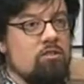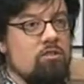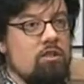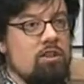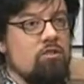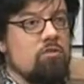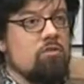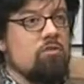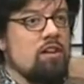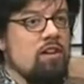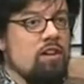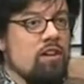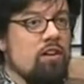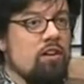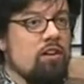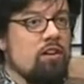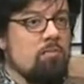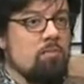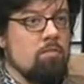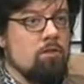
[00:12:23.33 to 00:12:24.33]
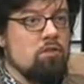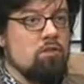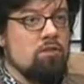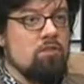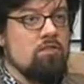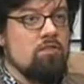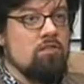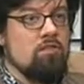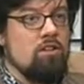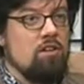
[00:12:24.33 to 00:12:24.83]
so I do take on
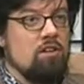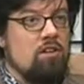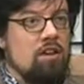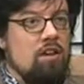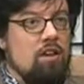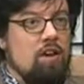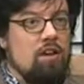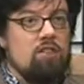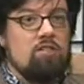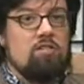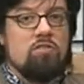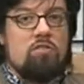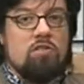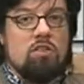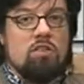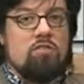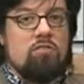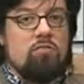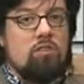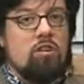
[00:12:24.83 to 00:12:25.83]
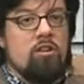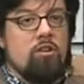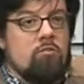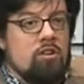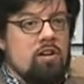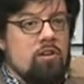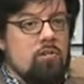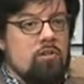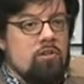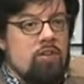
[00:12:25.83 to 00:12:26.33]
commissions. Okay. And it's, it's fun to
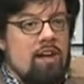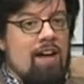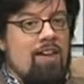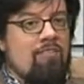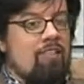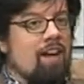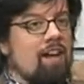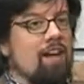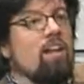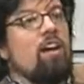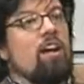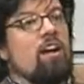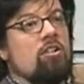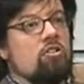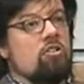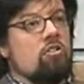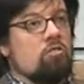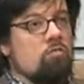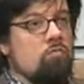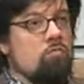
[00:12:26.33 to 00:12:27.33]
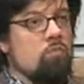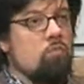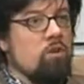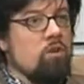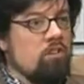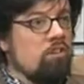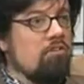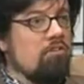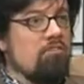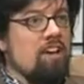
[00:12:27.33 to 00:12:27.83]
be able to have that connection
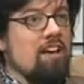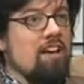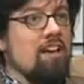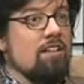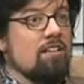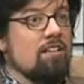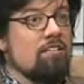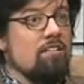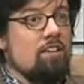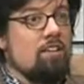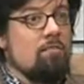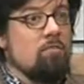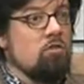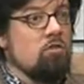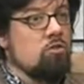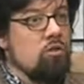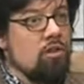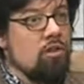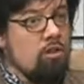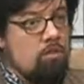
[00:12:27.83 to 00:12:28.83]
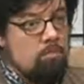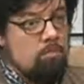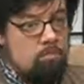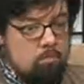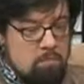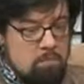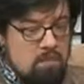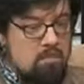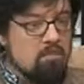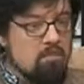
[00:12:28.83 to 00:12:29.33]
with the fans. I'm right. doing a
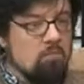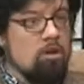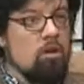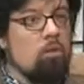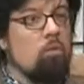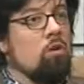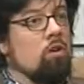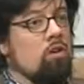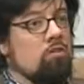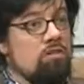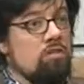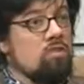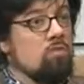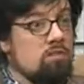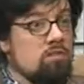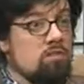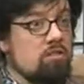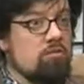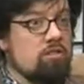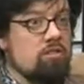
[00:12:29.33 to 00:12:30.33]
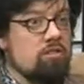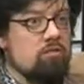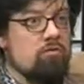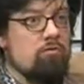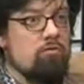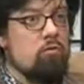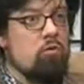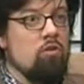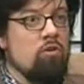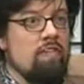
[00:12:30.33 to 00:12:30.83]
piece of artwork that's specifically
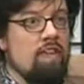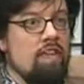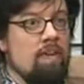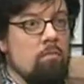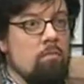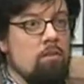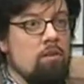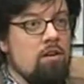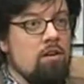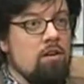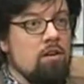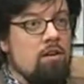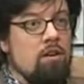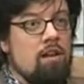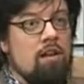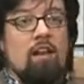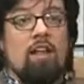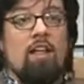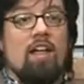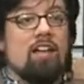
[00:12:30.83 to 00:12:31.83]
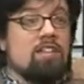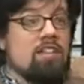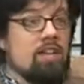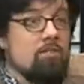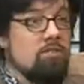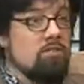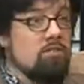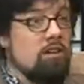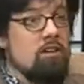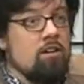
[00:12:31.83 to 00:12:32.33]
for them them. Mm-hmm. And a lot of
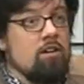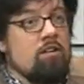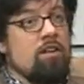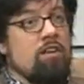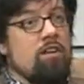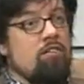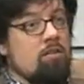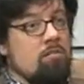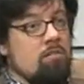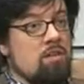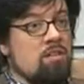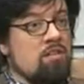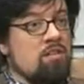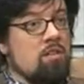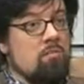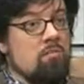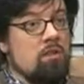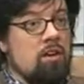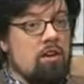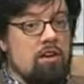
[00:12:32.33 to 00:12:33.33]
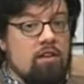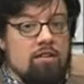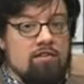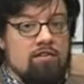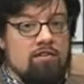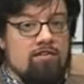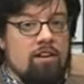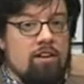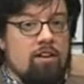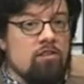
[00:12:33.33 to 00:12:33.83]
times they're giving me some kind
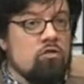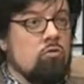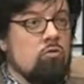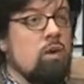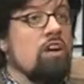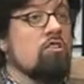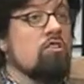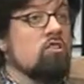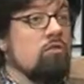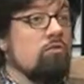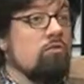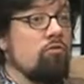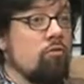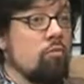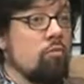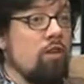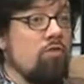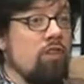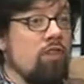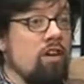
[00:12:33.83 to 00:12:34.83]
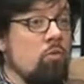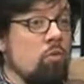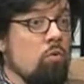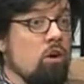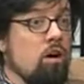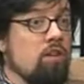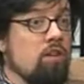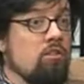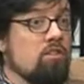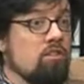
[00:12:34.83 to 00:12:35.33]
of uh, direction for what they
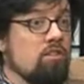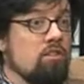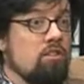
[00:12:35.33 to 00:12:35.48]
want.